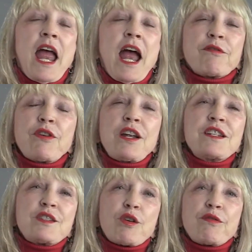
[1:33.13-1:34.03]
have really
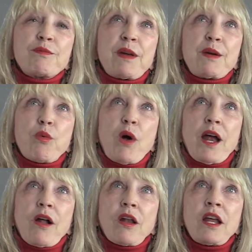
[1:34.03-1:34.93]
served me
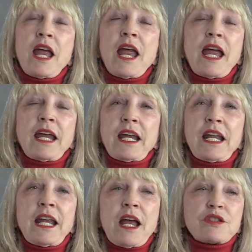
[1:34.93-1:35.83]
well in
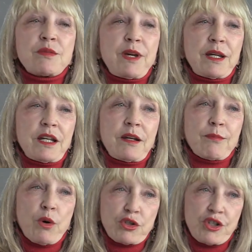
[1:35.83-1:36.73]
getting out to meet
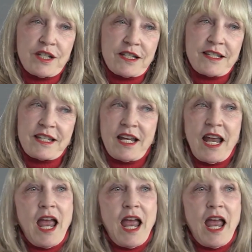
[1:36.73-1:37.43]
merchants